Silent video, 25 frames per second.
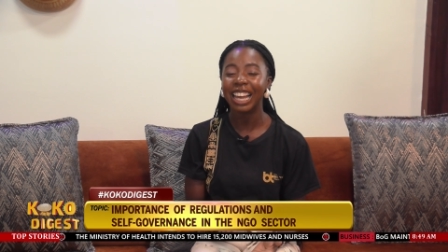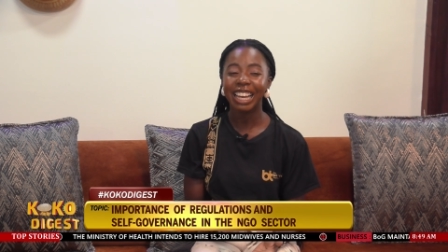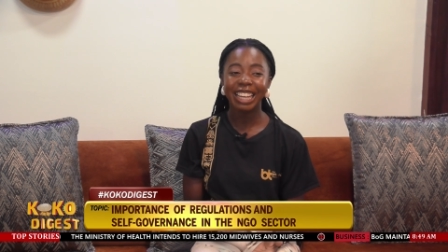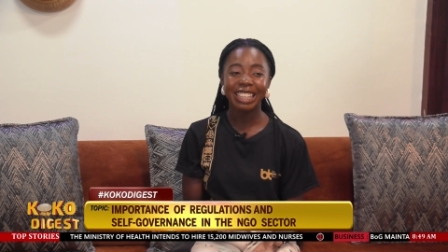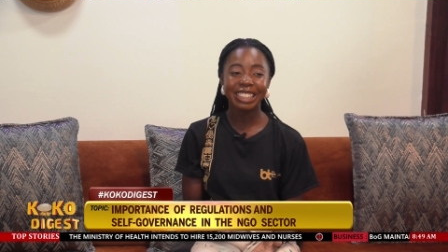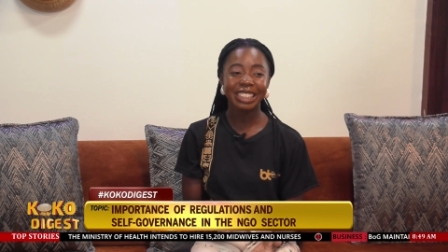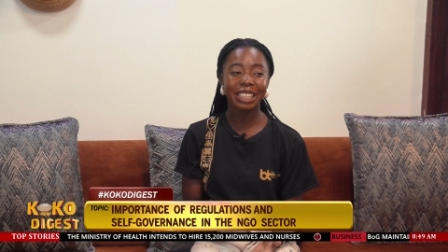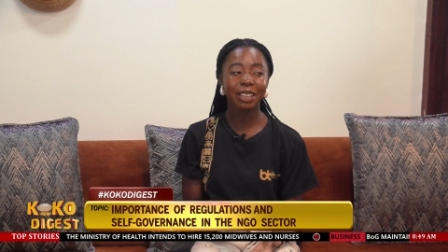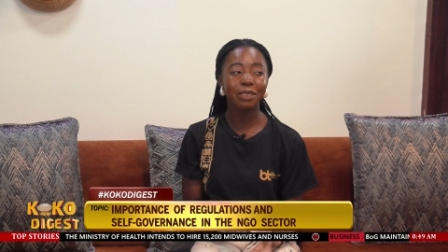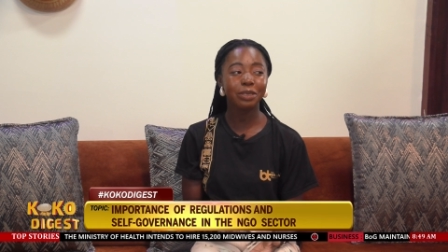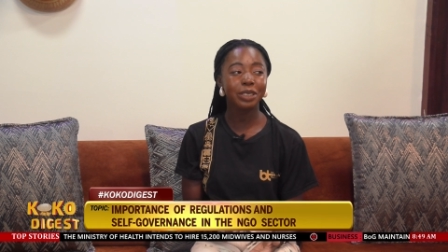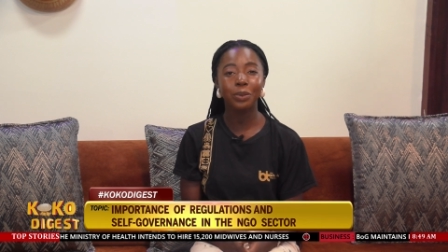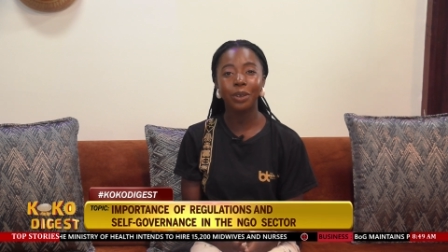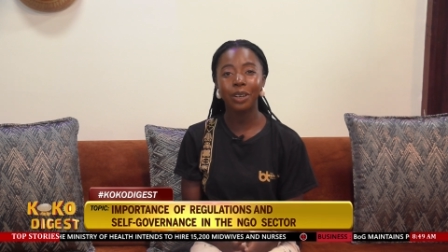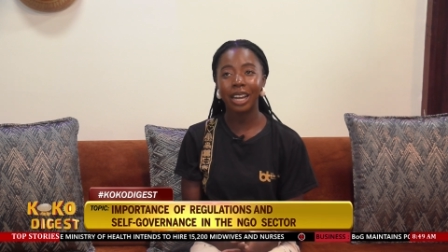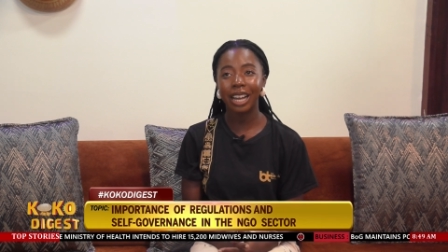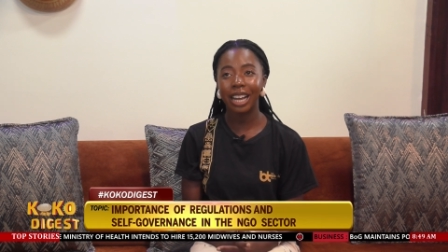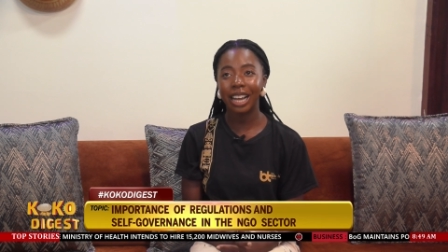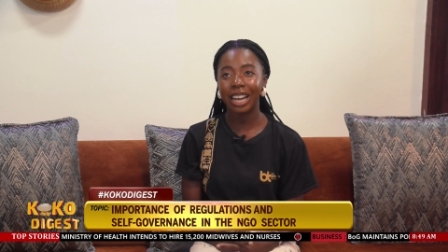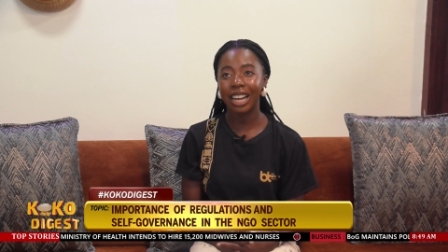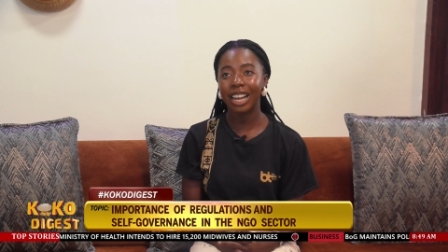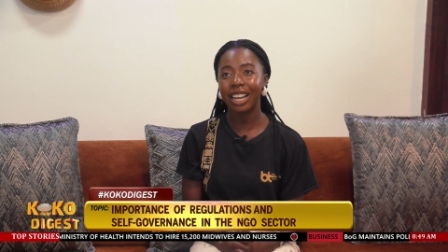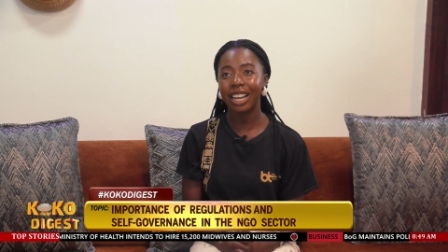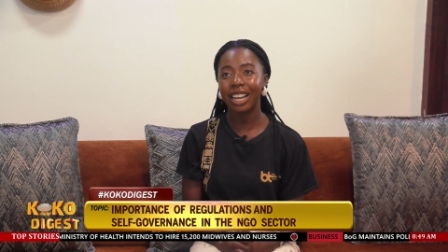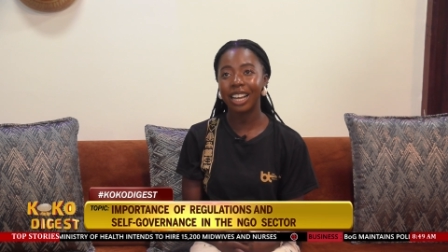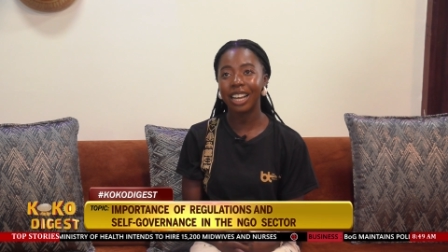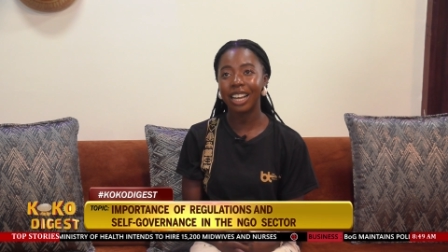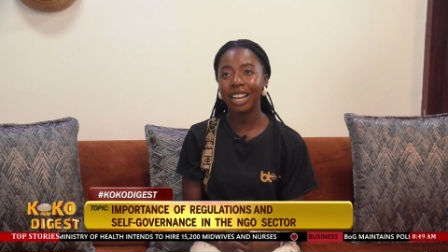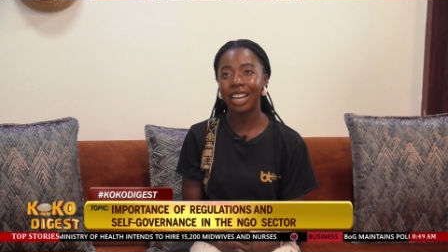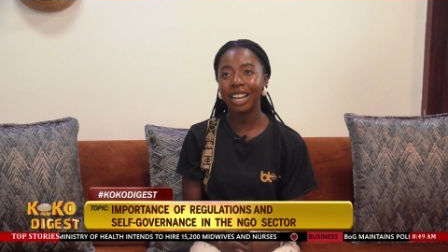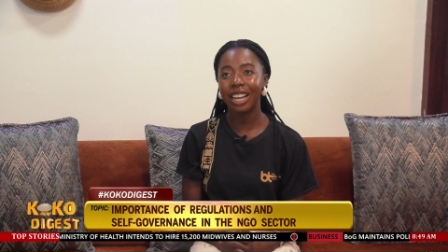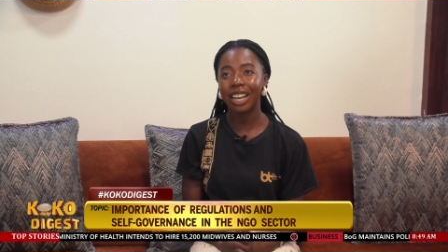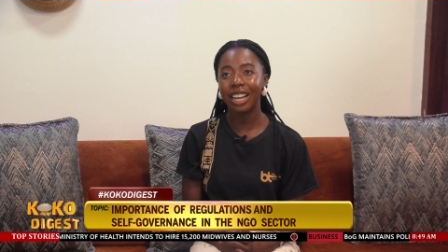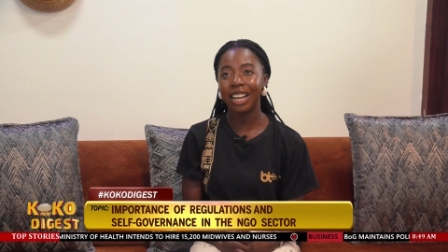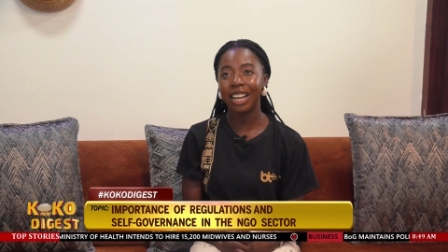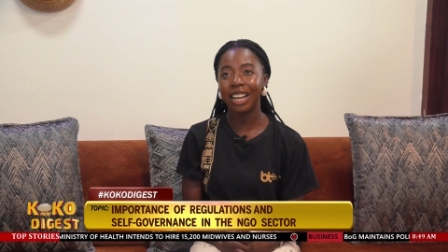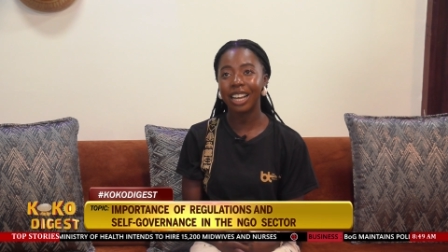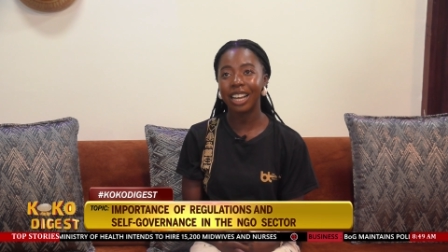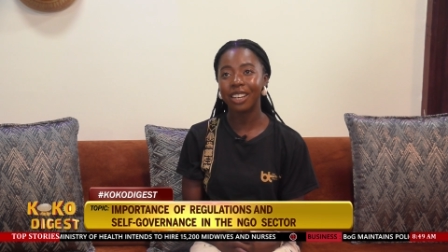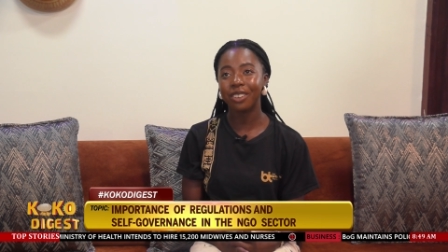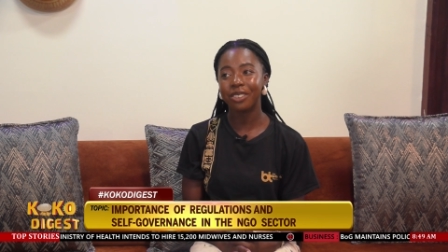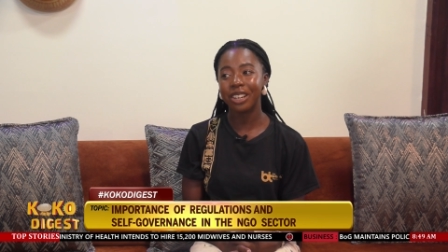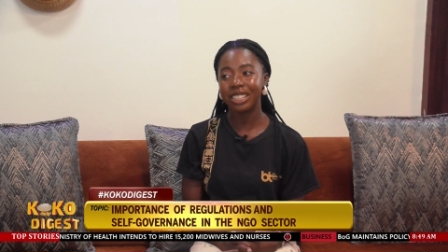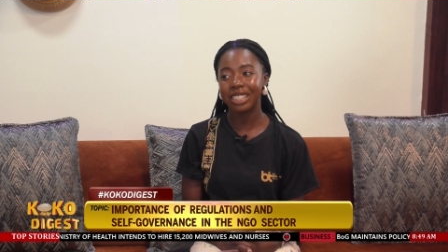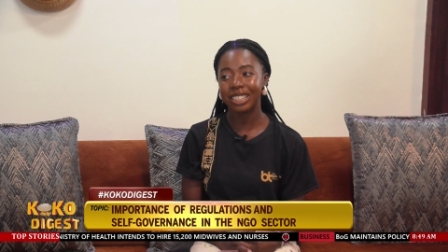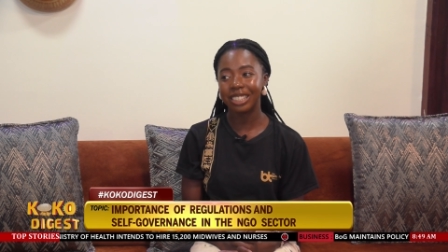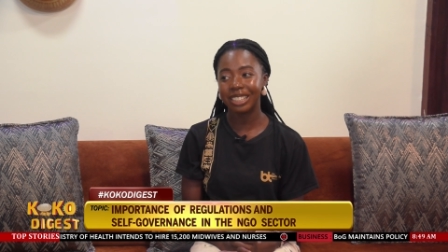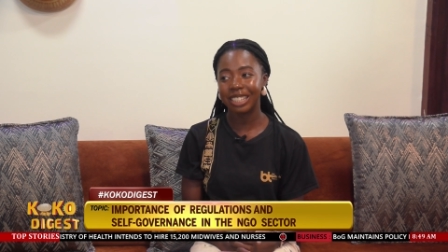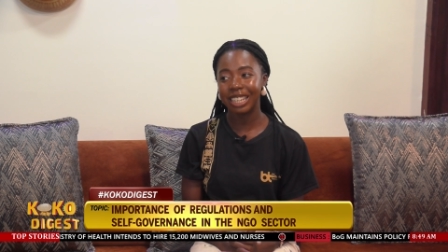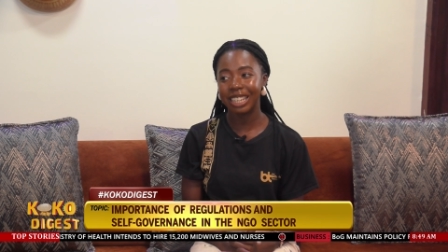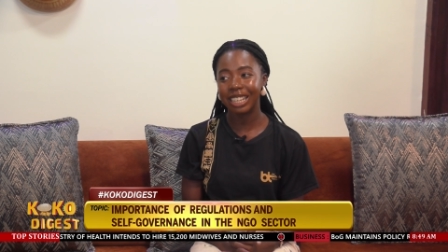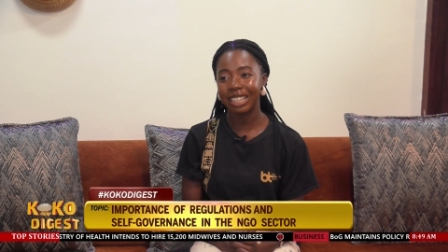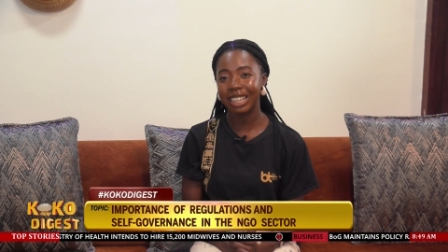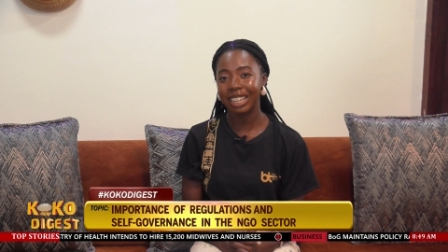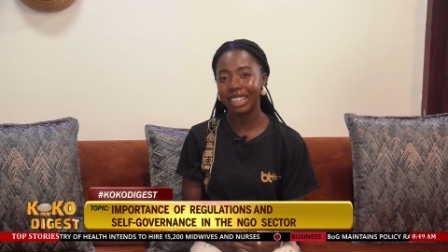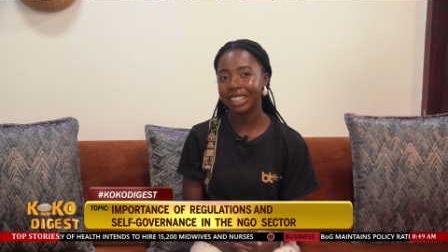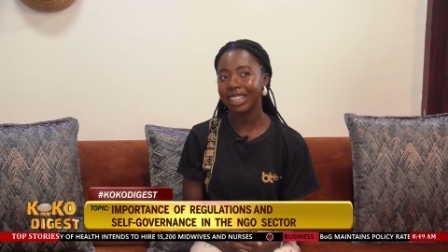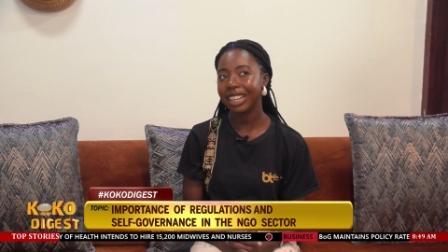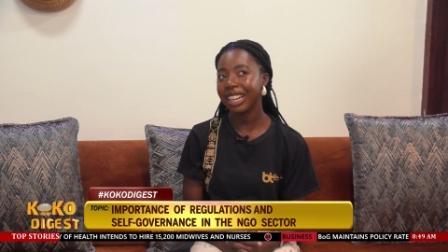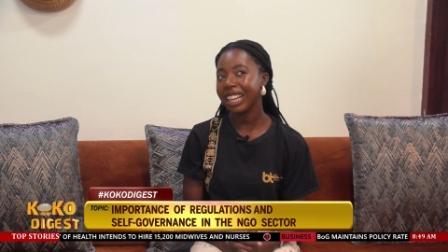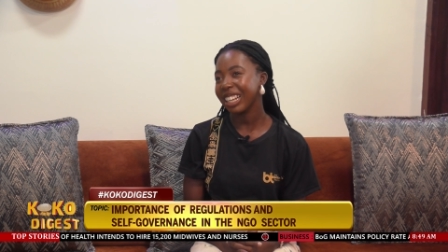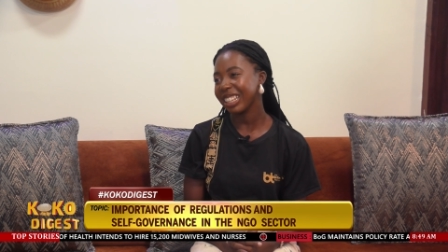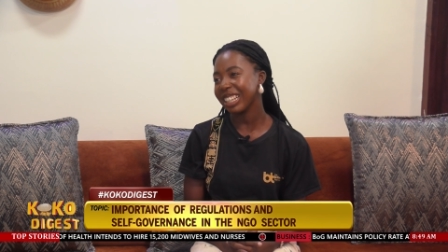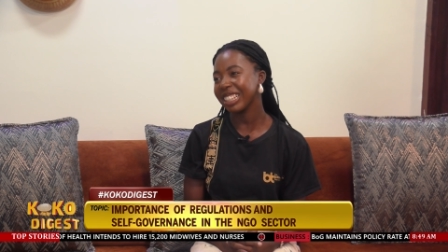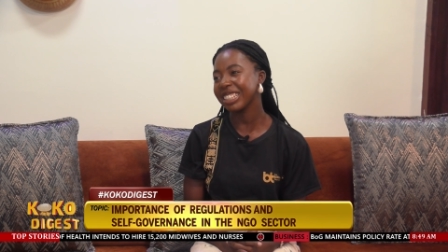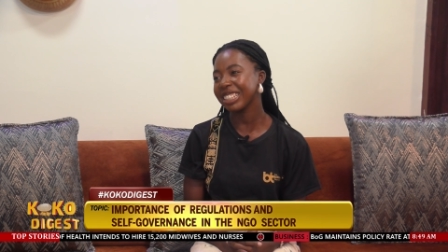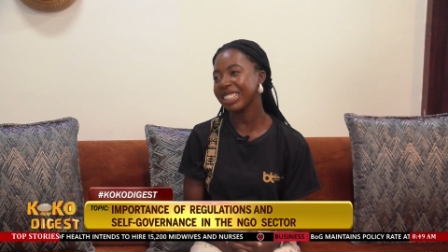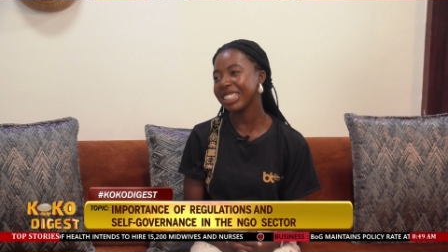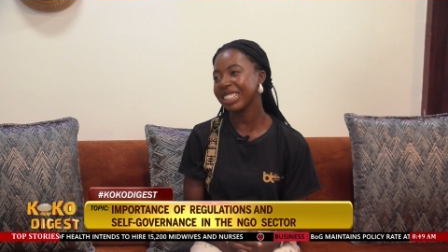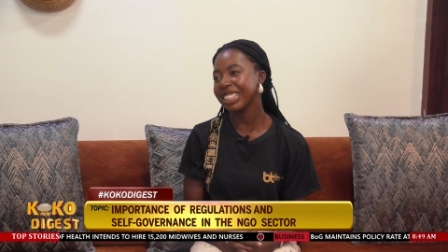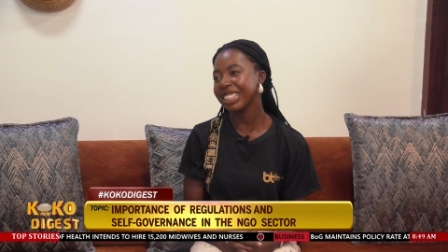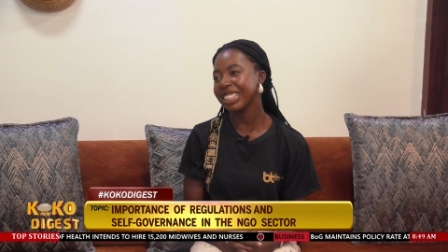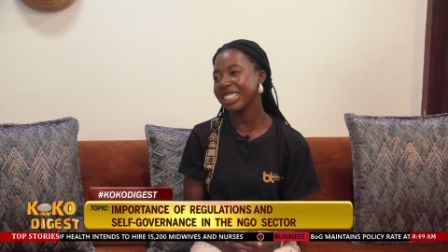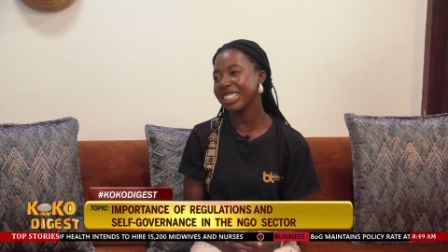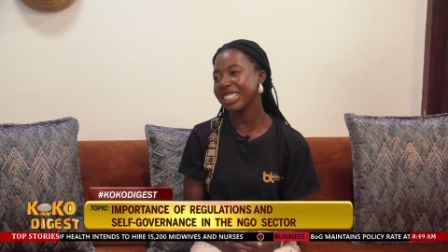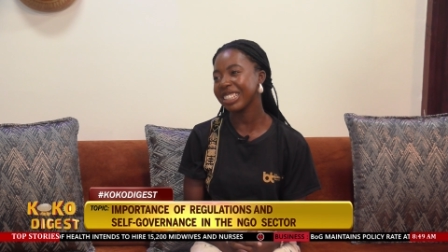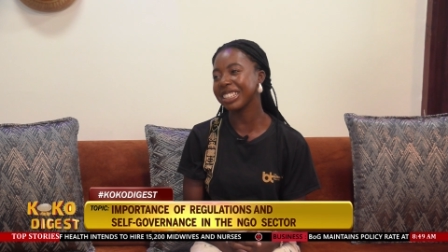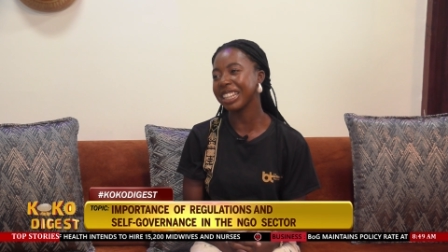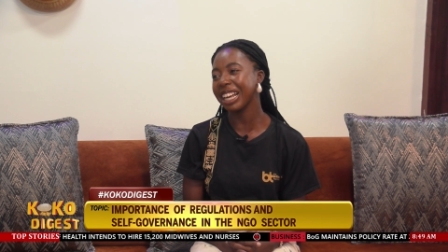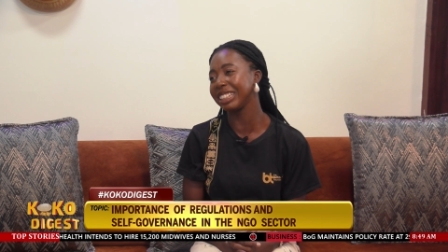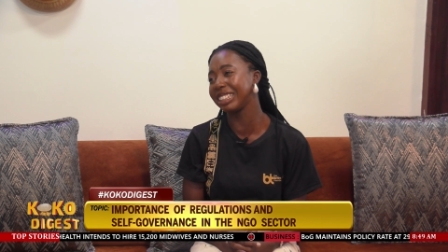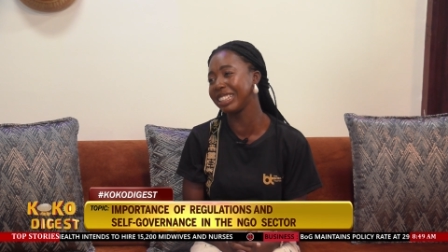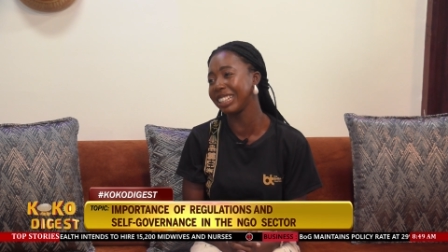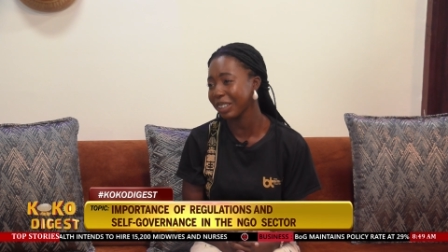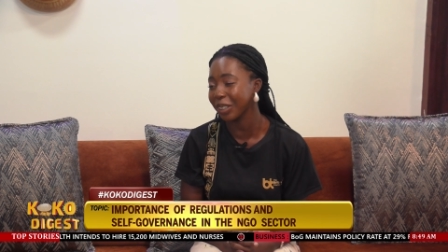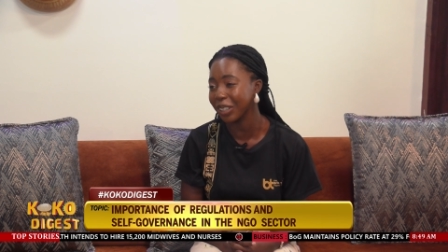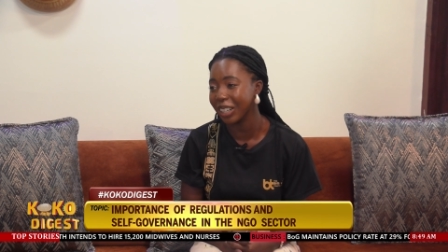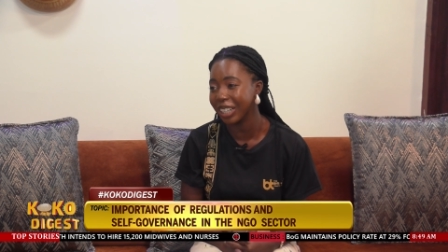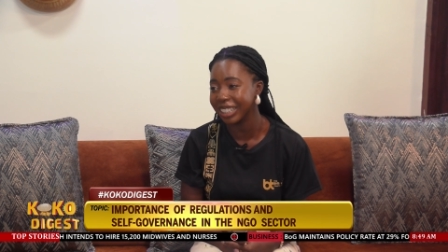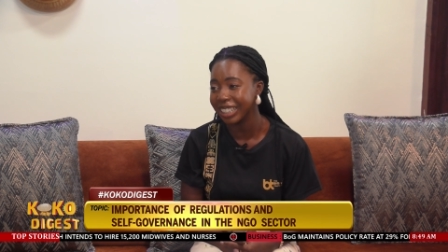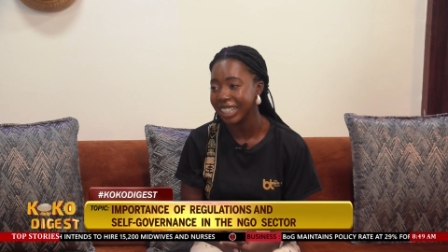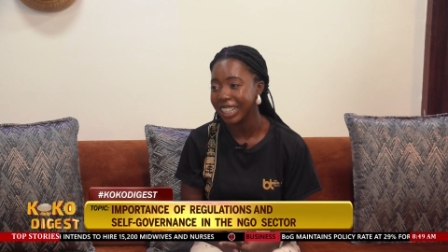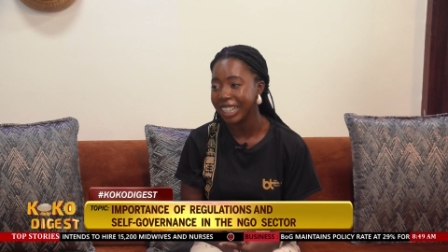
like sometimes people are unregistered, and then I understand